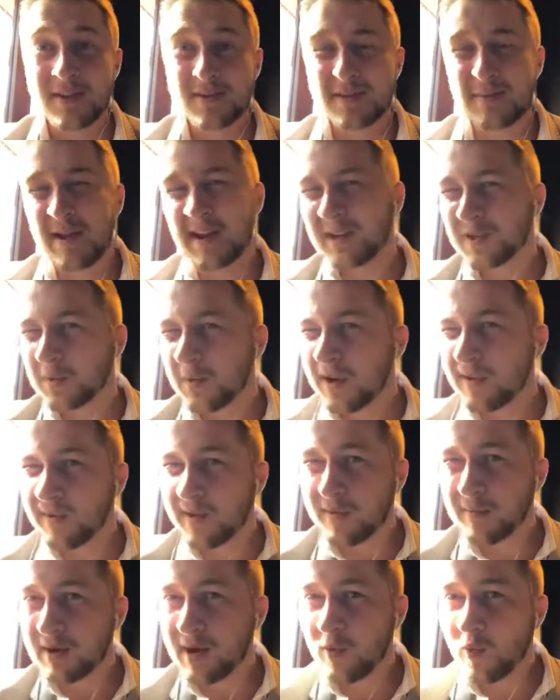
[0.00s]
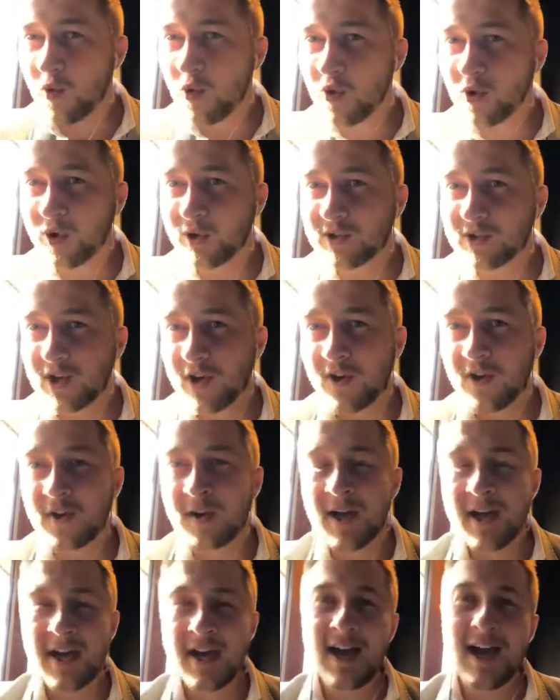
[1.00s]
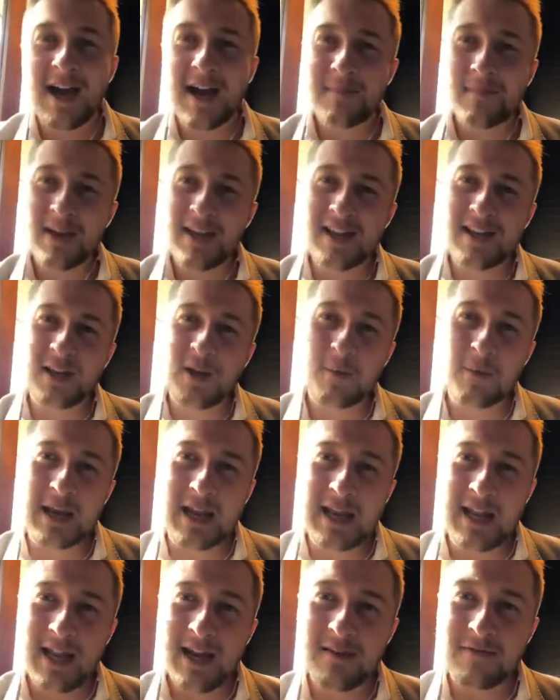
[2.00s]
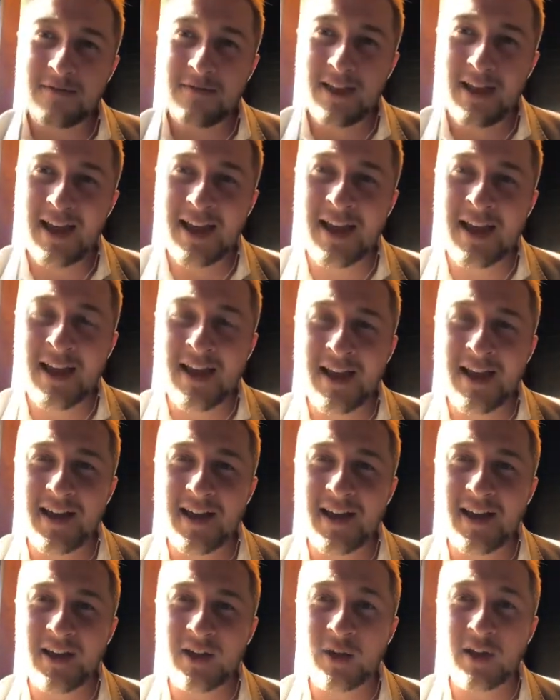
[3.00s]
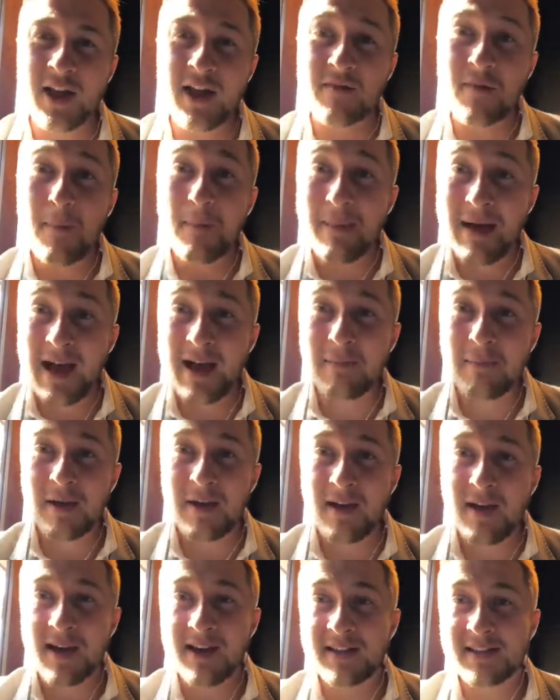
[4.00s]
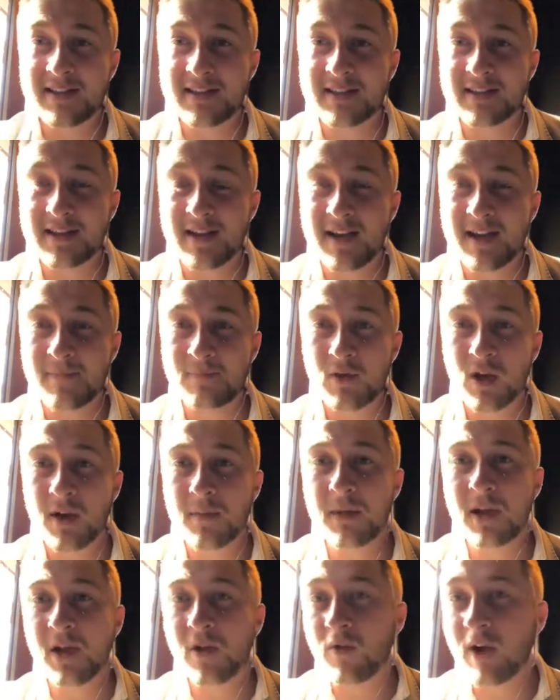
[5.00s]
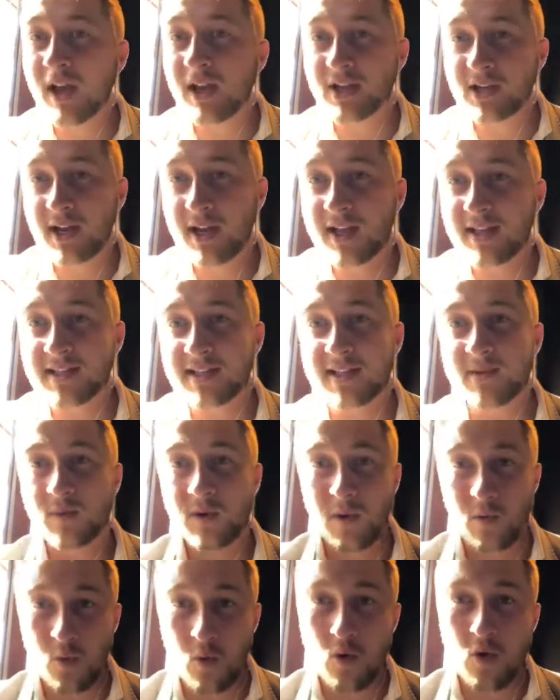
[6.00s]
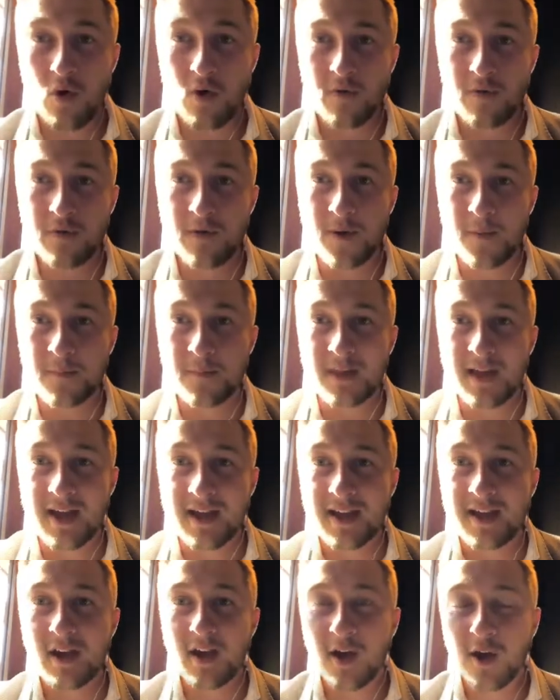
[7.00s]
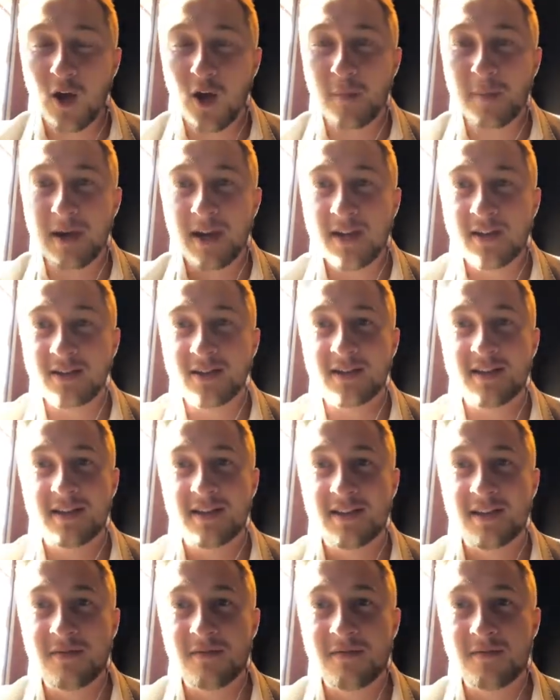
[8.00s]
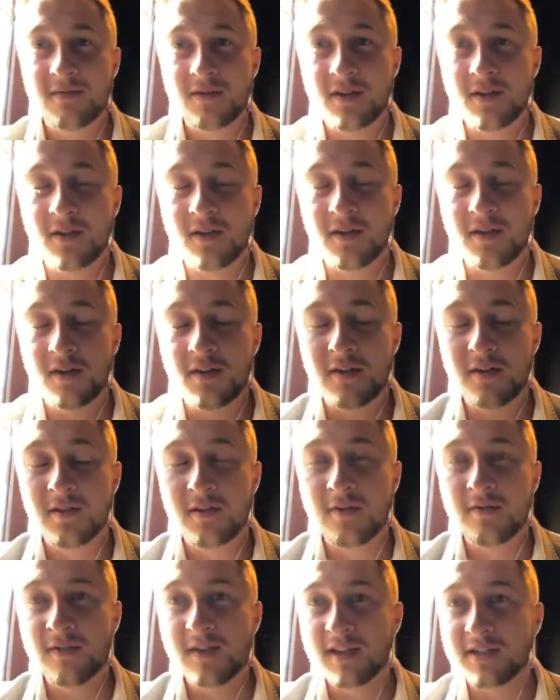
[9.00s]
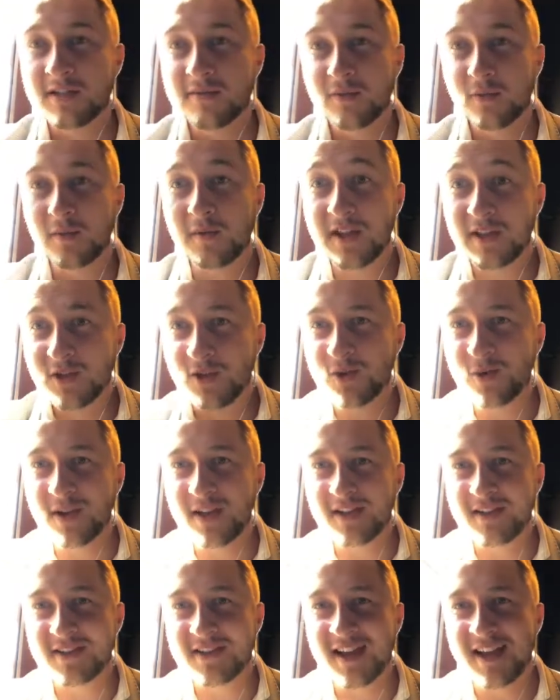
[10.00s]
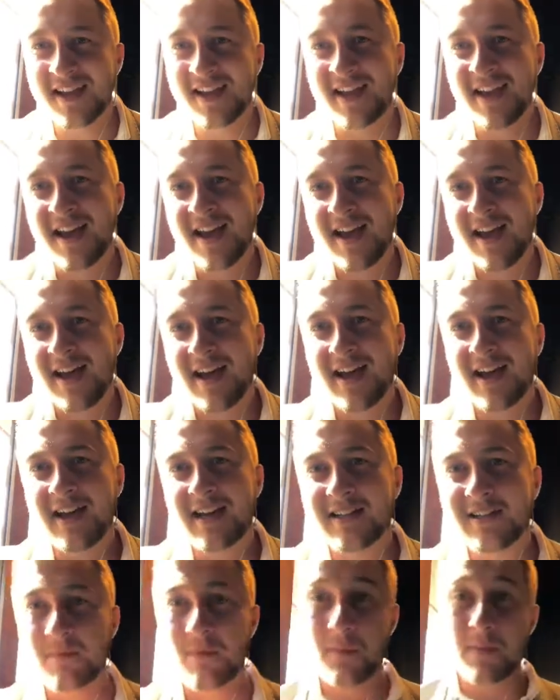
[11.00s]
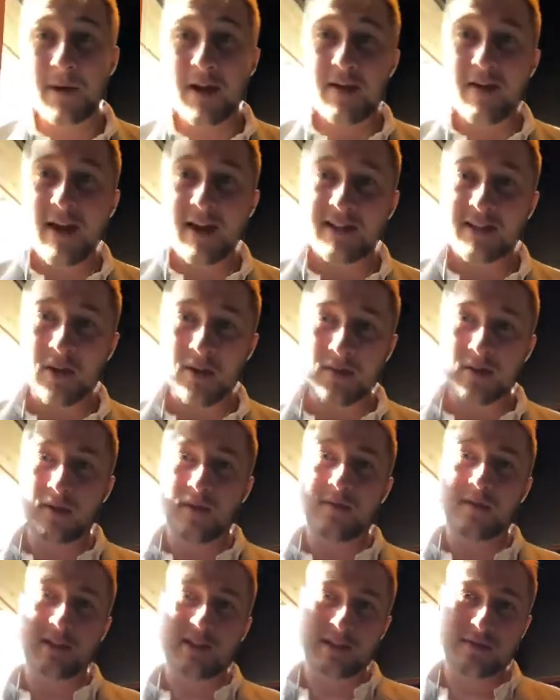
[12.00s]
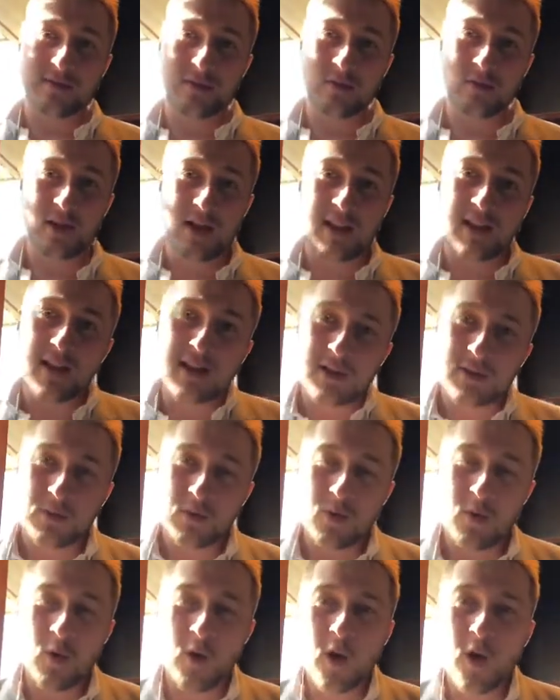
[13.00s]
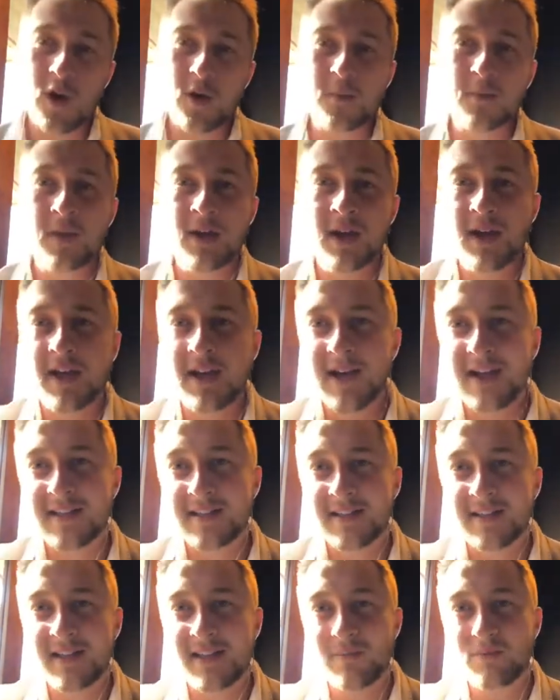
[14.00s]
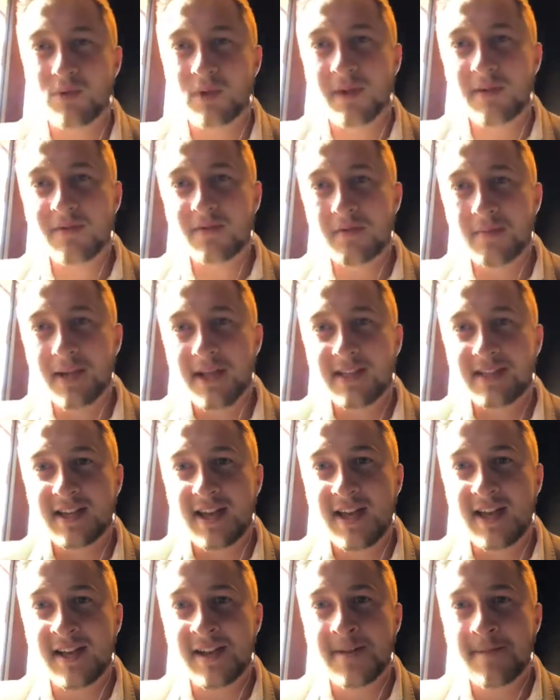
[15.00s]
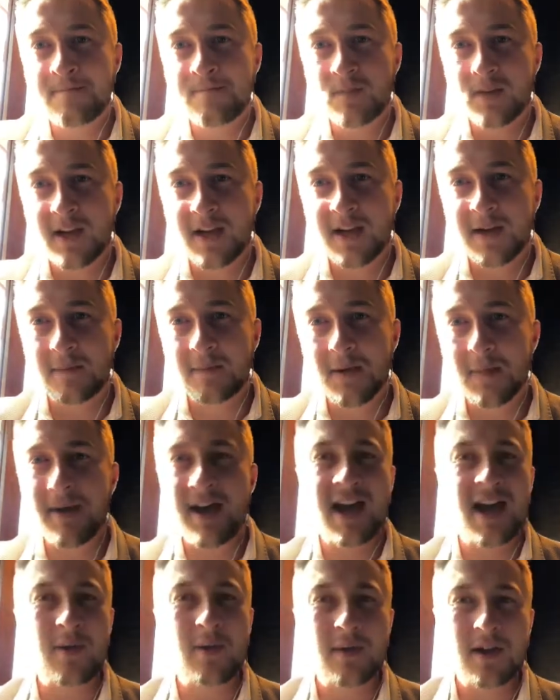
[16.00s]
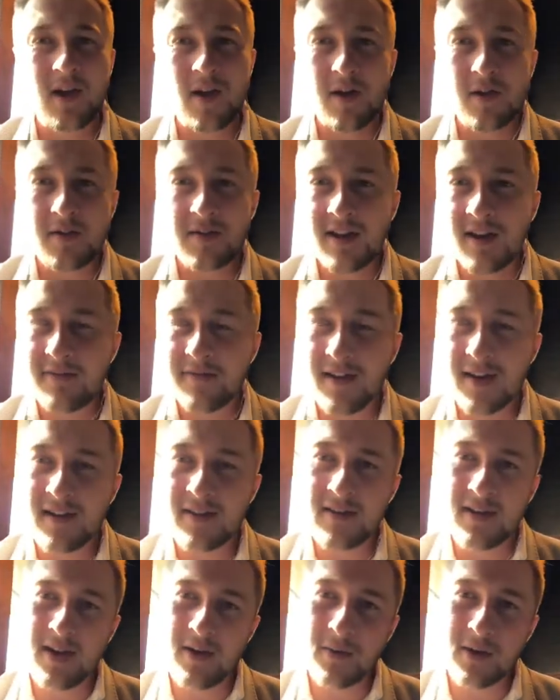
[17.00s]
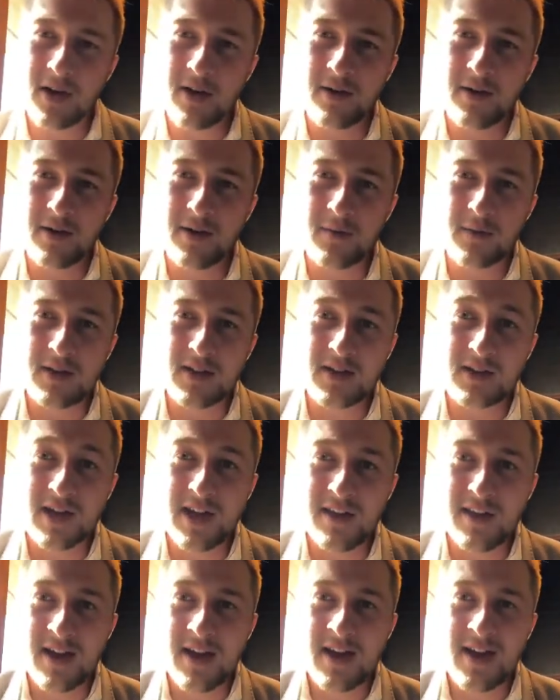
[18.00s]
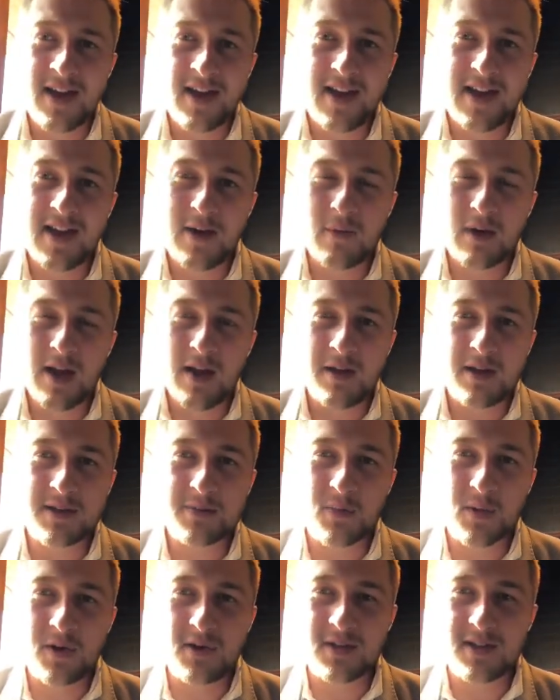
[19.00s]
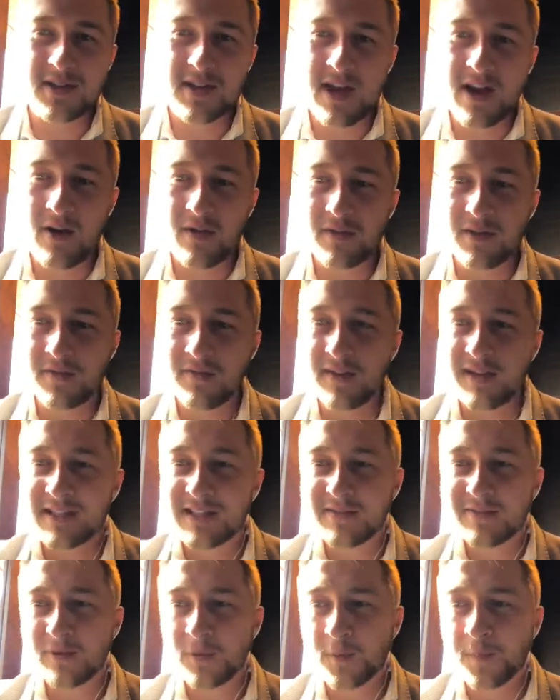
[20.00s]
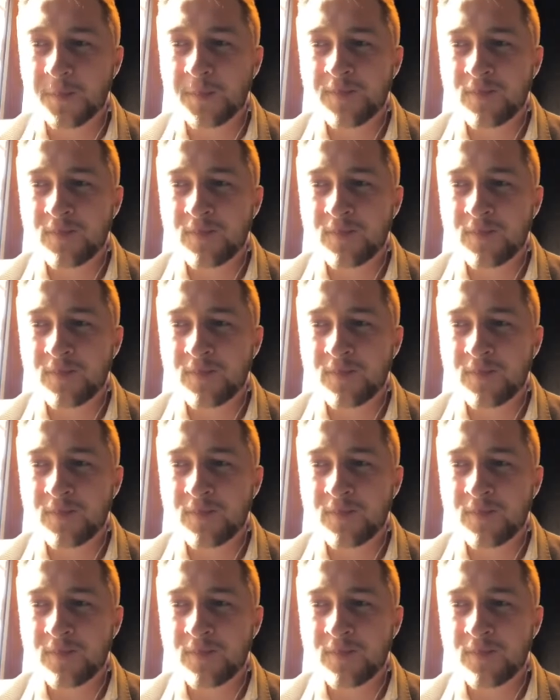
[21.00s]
It's about a 25-minute walk or so, and in your PDF there you'll have a map, and it's going to be a great chance as we walk from that accommodation to the festival venue each day to prepare ourselves for the festival, and then as we walk home to debrief from that day about how we're going with our faith, how we're going with each other, and what our experiences are of the festival.